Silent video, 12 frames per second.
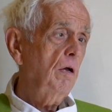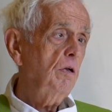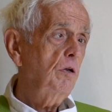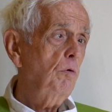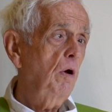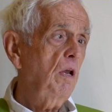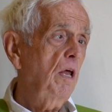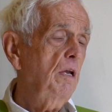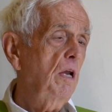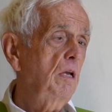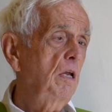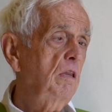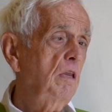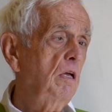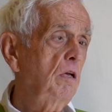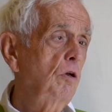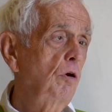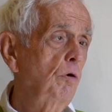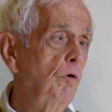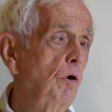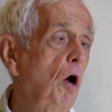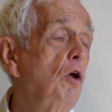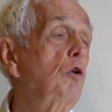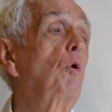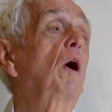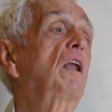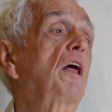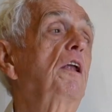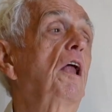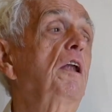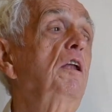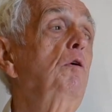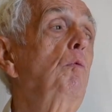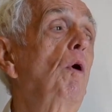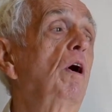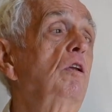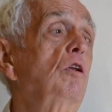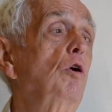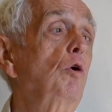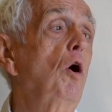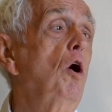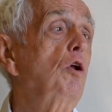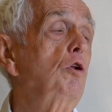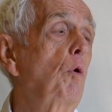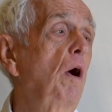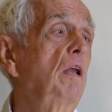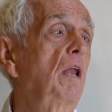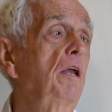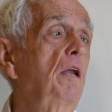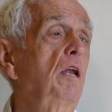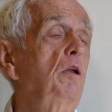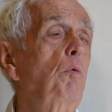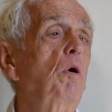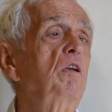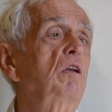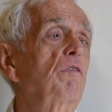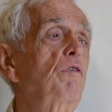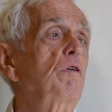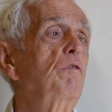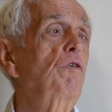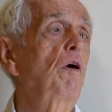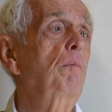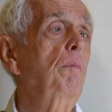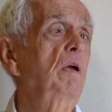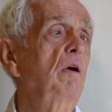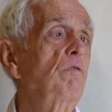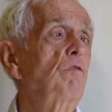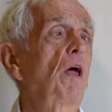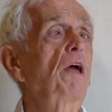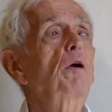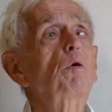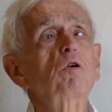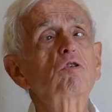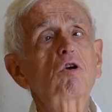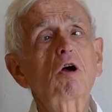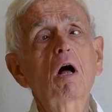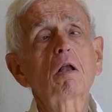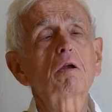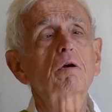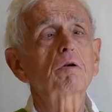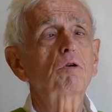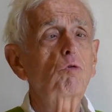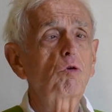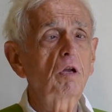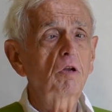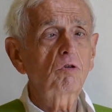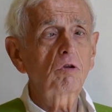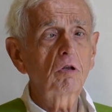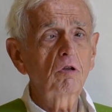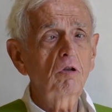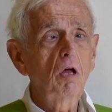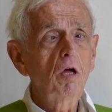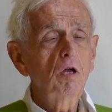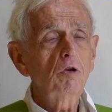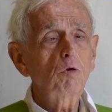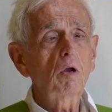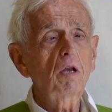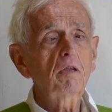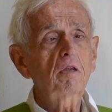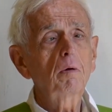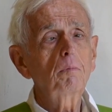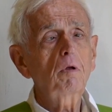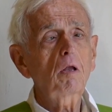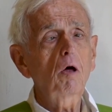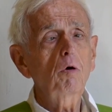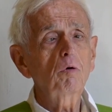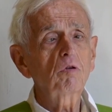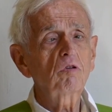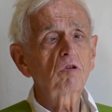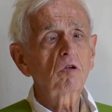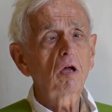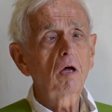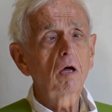do I let anything new? Do I let anyone new? Do I let anyone different from me of language, color, traditions? Do I let them close?